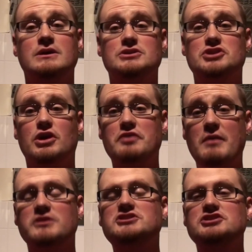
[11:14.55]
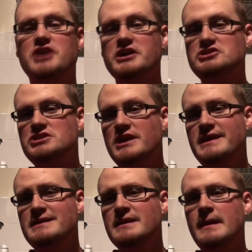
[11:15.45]
So that was the Dutch
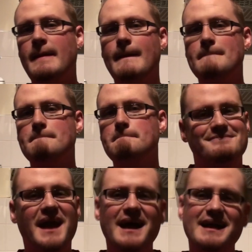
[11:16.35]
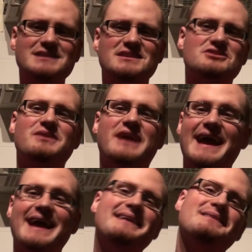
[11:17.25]
scene. I guess it's
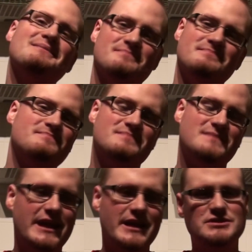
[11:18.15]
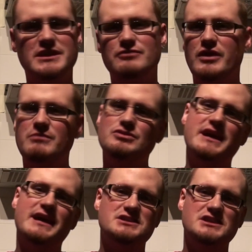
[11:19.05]
okay. Like I'm saying, Rainbow
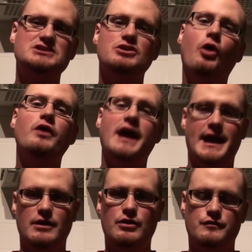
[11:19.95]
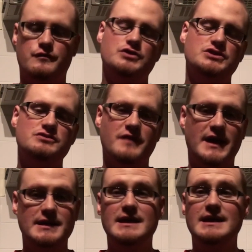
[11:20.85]
Dash is okay. Her voice is
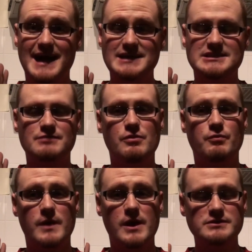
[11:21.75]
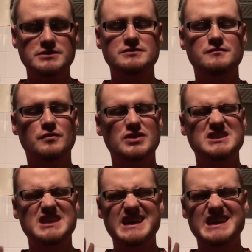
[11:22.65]
fine. I said with Rarity's
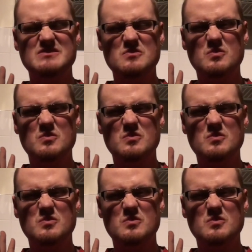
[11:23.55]
voice, it